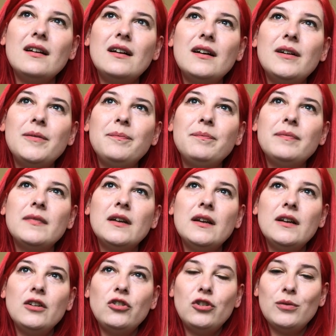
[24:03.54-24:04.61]

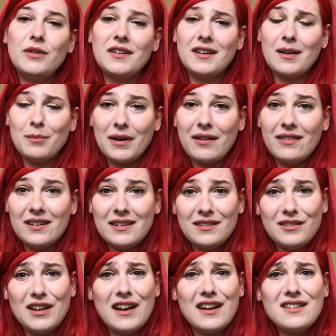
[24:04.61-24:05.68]
Do you want to get married?
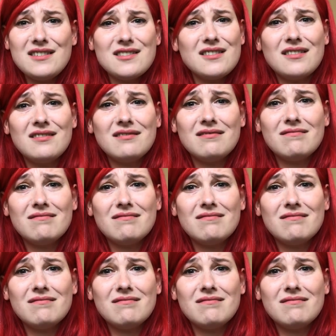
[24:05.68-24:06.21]
Yes.